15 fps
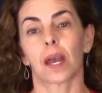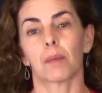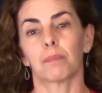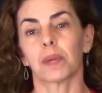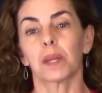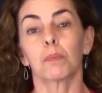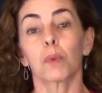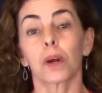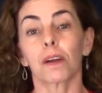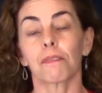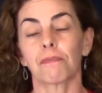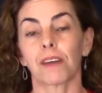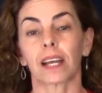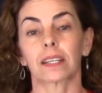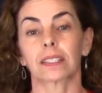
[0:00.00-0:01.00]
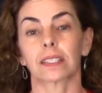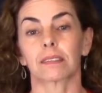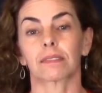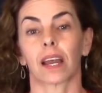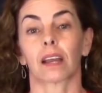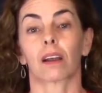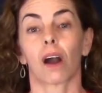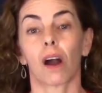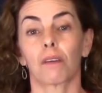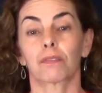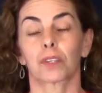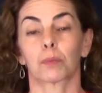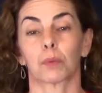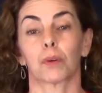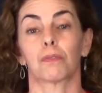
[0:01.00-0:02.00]
Be more effective and
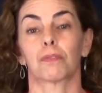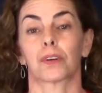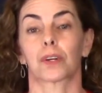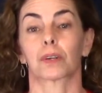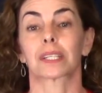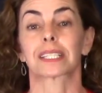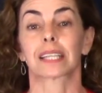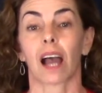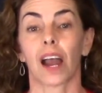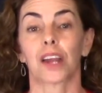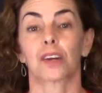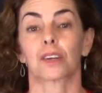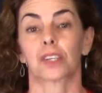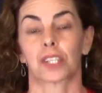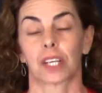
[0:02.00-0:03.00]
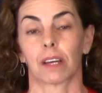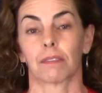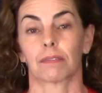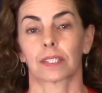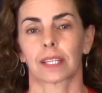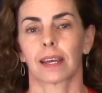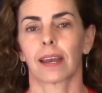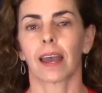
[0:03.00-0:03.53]
comfortable for your entire shift,